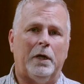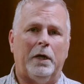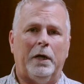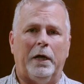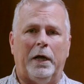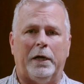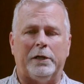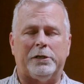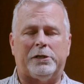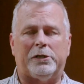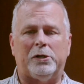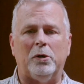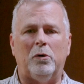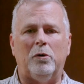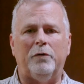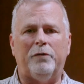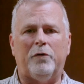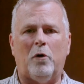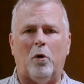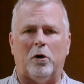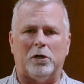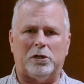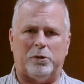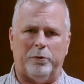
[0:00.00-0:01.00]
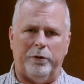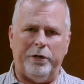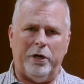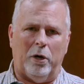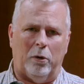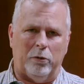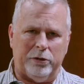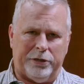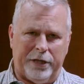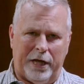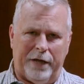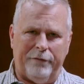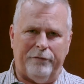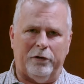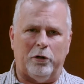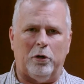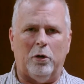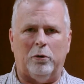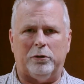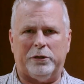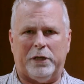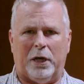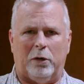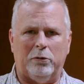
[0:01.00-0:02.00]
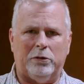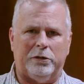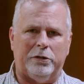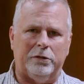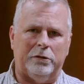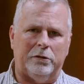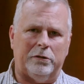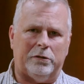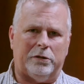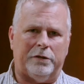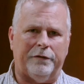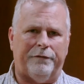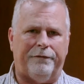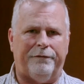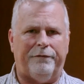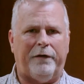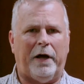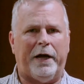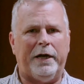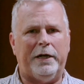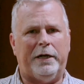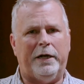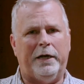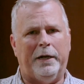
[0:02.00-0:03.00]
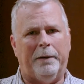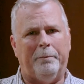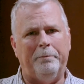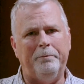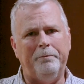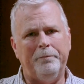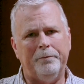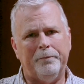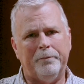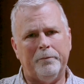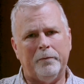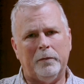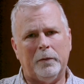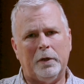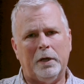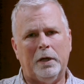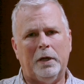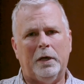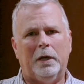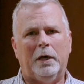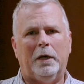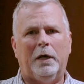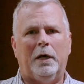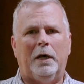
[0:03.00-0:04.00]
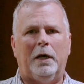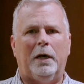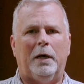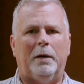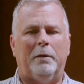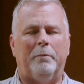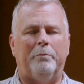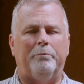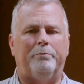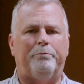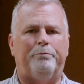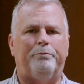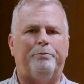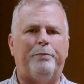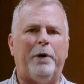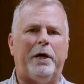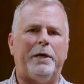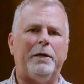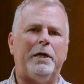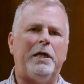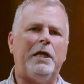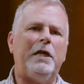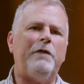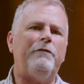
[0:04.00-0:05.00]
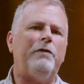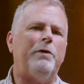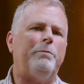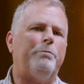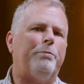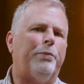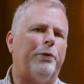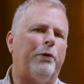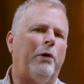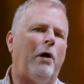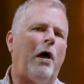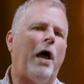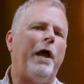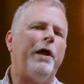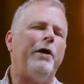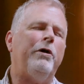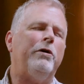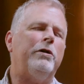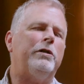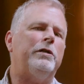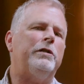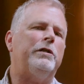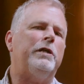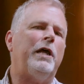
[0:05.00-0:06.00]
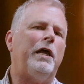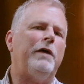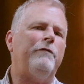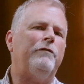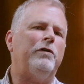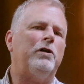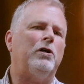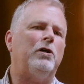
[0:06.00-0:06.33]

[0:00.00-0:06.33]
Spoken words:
And so, of course, we know David goes out to fight him. But even prior to David